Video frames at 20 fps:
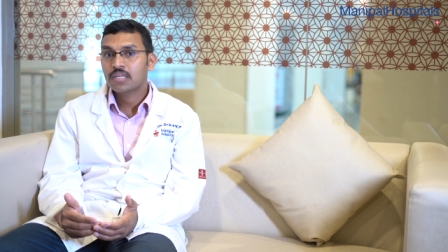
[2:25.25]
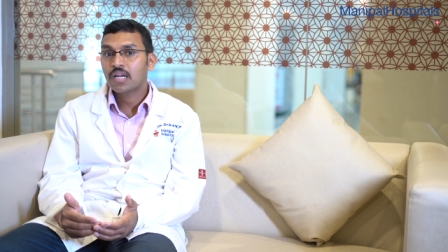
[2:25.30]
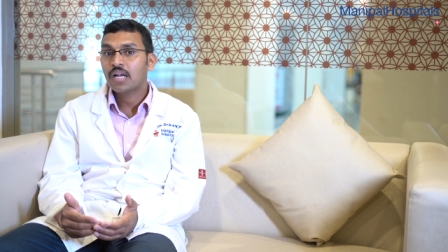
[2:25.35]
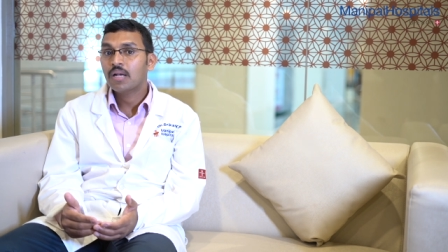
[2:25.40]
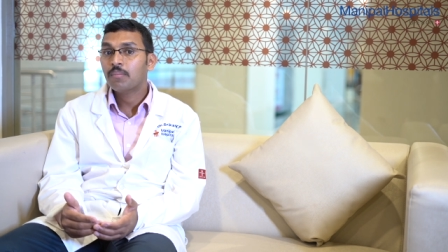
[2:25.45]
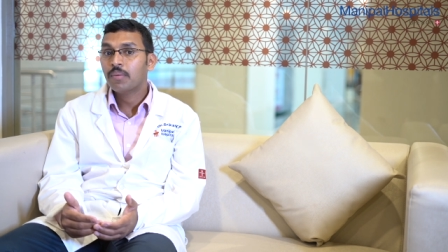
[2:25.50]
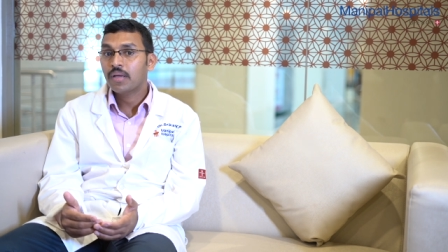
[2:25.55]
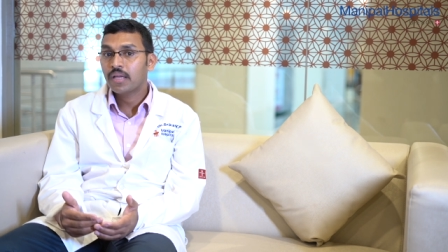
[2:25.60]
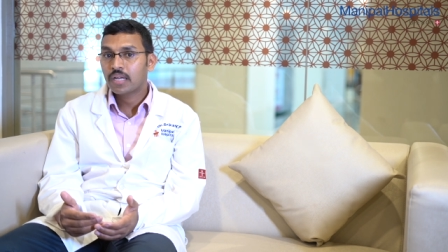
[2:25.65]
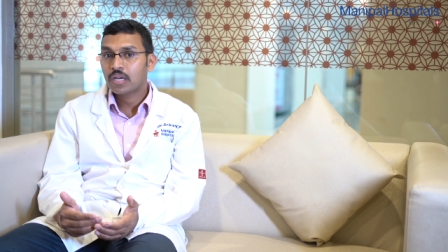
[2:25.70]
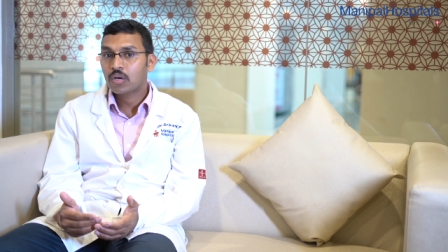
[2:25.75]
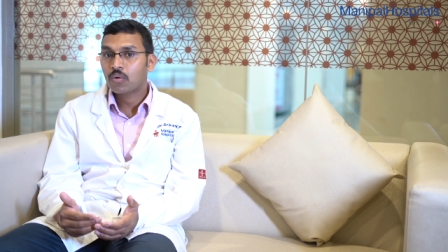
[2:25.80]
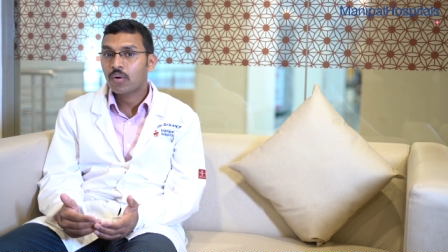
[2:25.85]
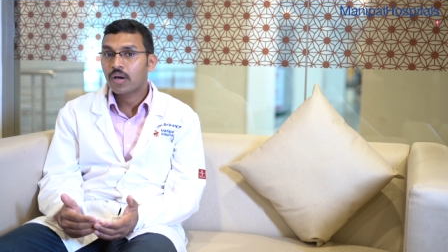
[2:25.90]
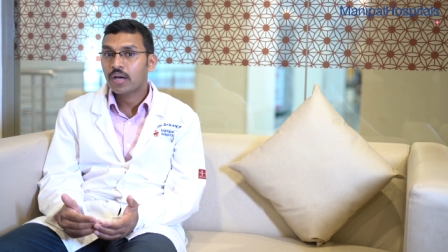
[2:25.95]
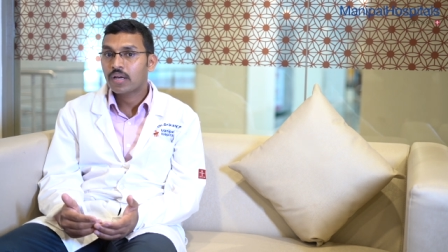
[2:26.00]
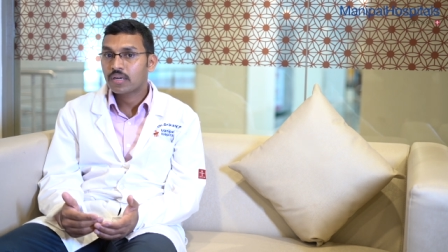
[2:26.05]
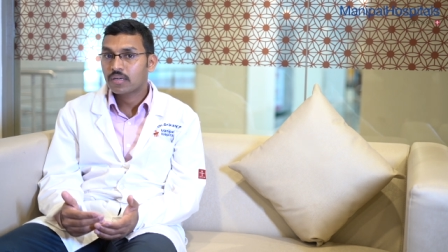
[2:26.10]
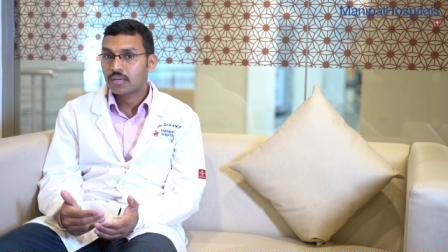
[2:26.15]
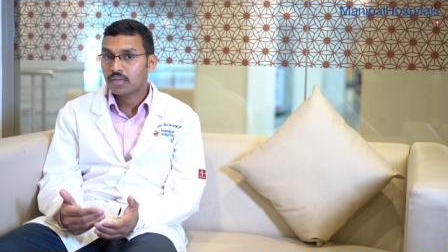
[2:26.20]
Child may
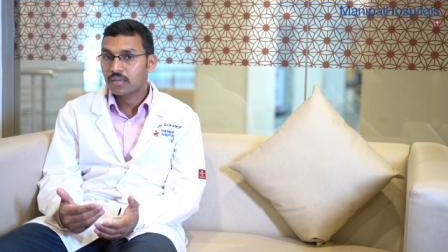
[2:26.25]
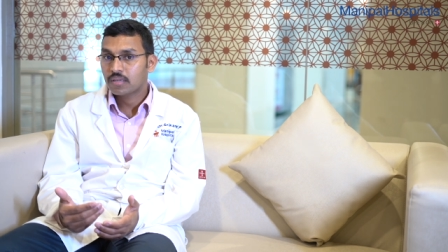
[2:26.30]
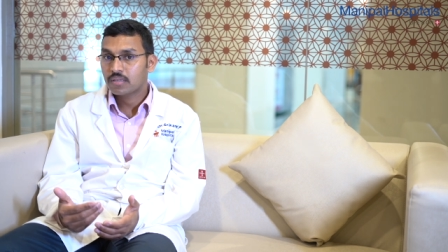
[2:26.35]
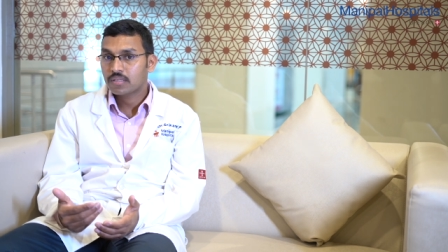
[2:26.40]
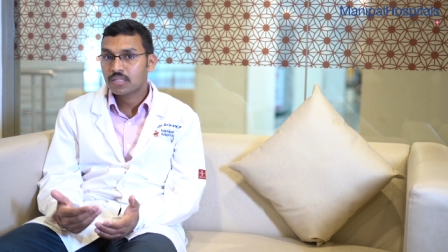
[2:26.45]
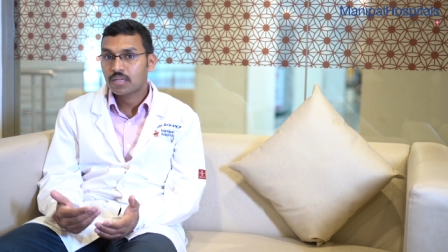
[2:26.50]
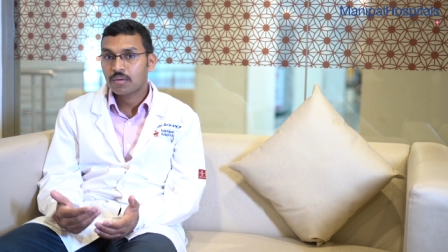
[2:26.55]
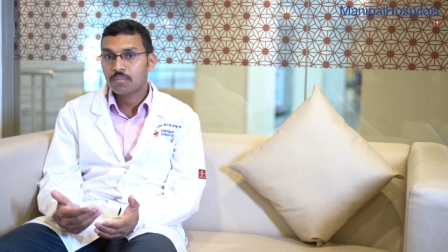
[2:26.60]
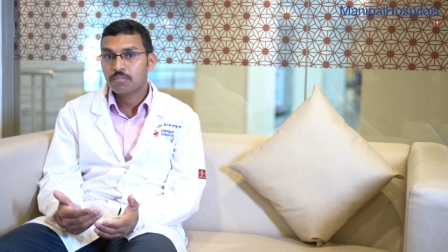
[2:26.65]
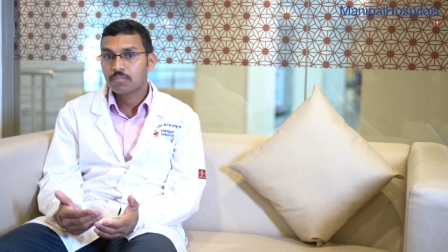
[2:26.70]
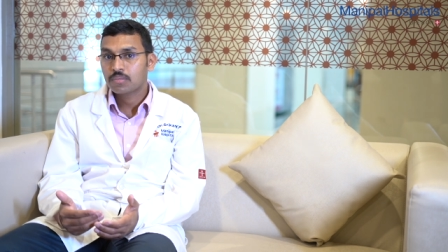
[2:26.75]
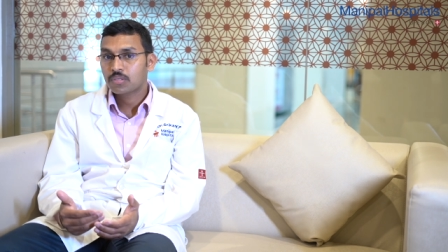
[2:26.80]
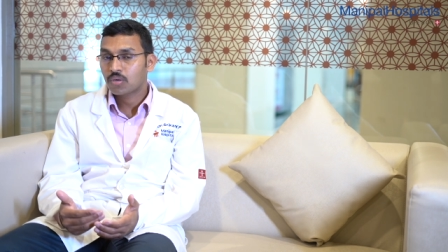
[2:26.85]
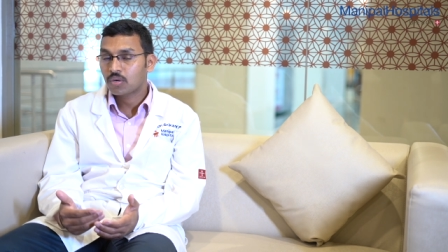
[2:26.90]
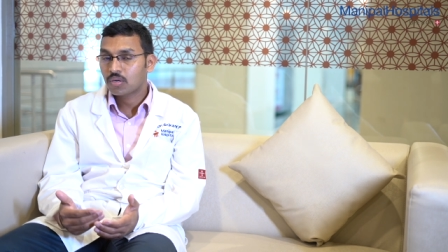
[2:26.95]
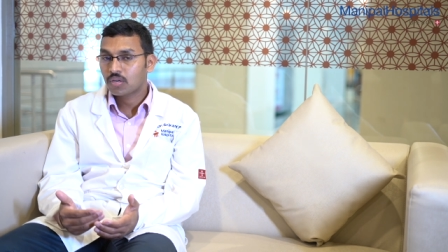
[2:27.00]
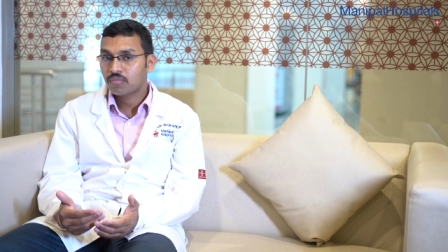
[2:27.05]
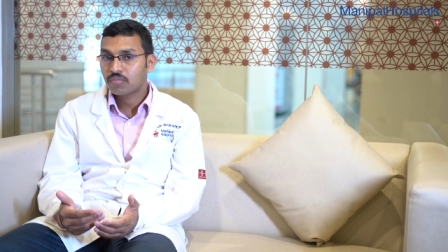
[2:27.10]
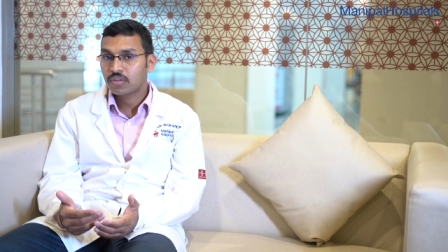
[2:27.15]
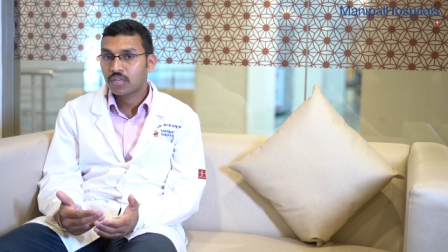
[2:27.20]
require some
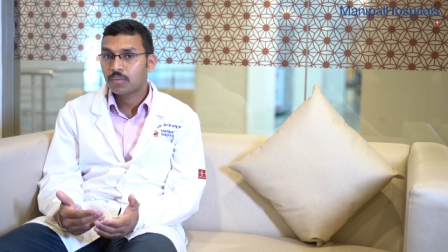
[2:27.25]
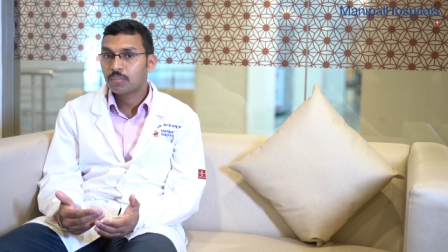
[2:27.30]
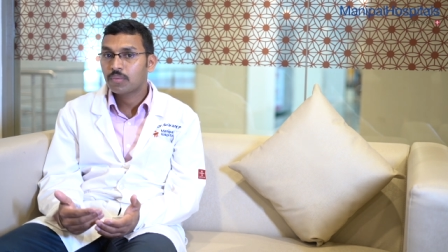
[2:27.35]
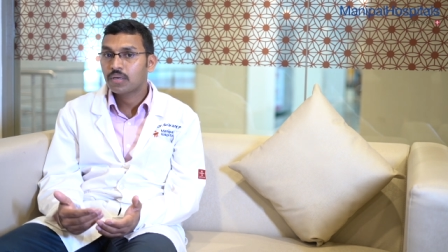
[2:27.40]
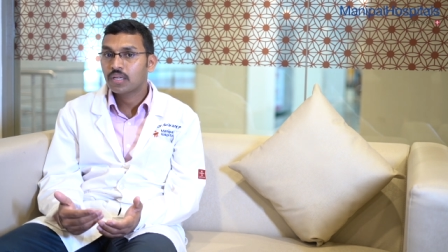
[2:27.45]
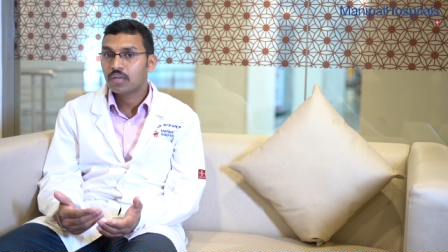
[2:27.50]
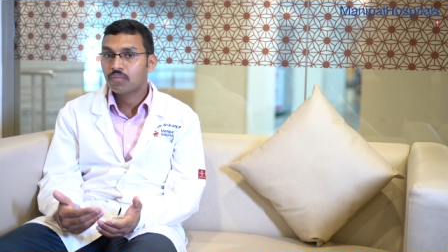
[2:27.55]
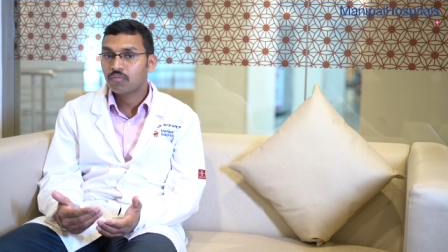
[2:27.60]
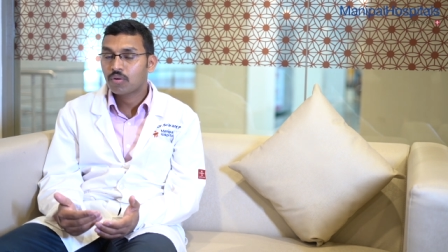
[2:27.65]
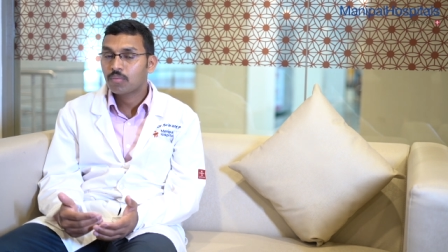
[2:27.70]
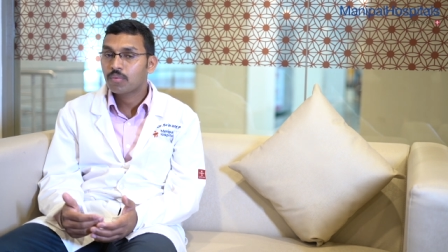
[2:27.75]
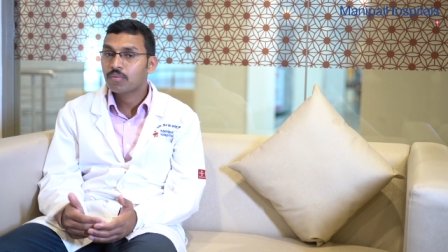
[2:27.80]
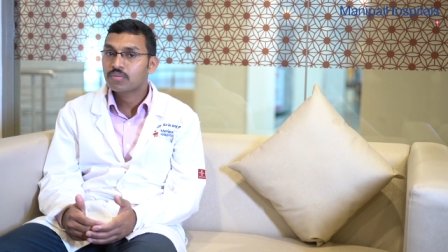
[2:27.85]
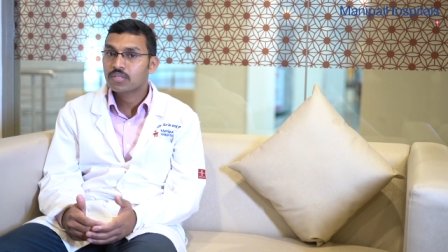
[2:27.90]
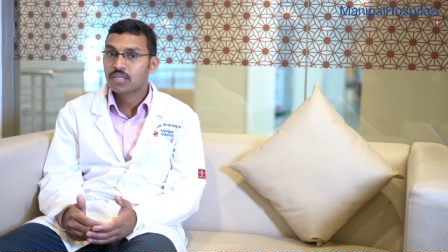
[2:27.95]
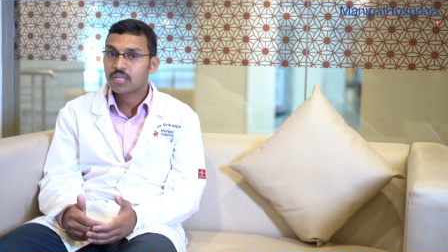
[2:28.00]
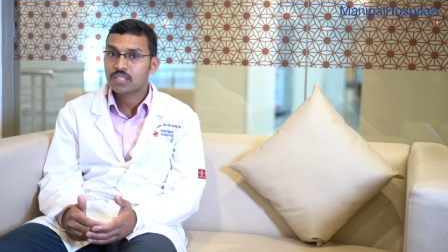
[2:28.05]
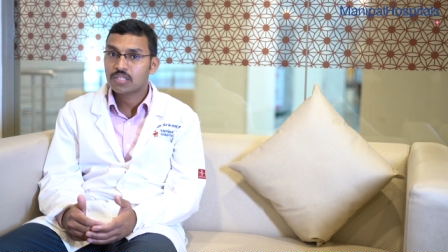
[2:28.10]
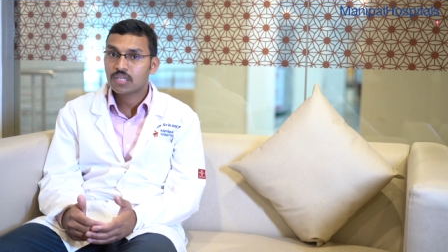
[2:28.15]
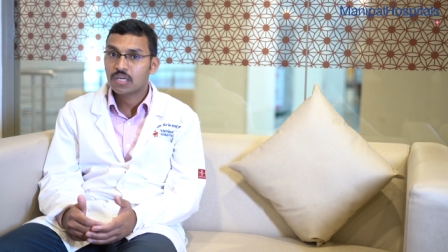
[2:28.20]
sort of treatment in form of
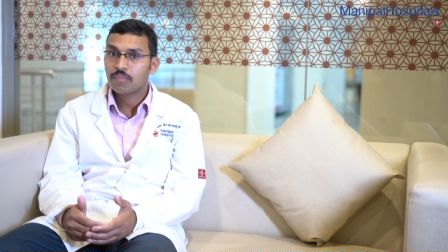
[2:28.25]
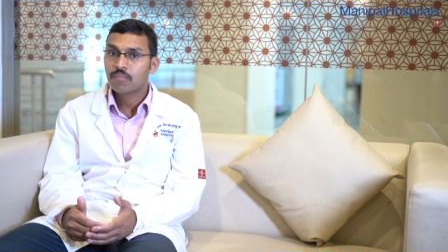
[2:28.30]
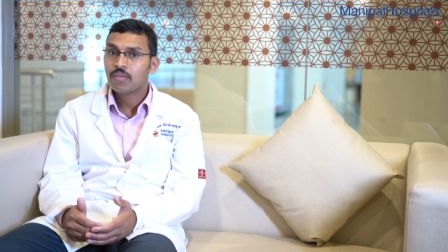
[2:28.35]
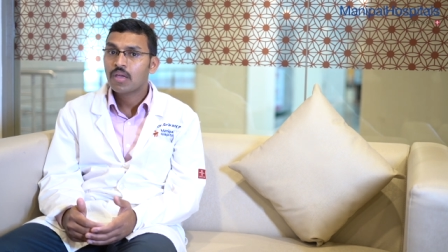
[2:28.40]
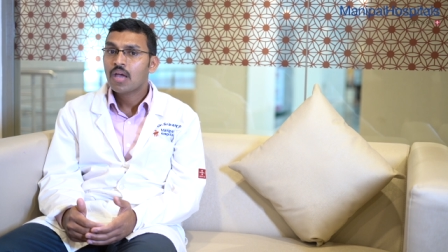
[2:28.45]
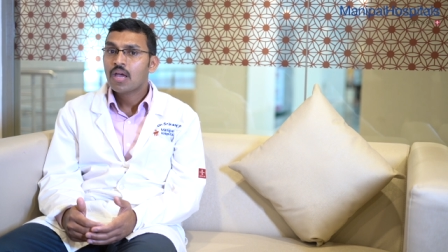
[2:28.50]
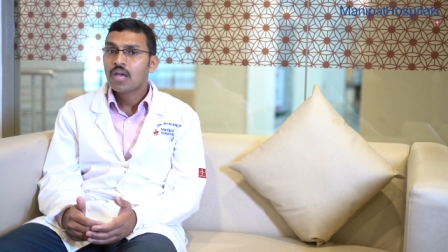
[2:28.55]
surgery.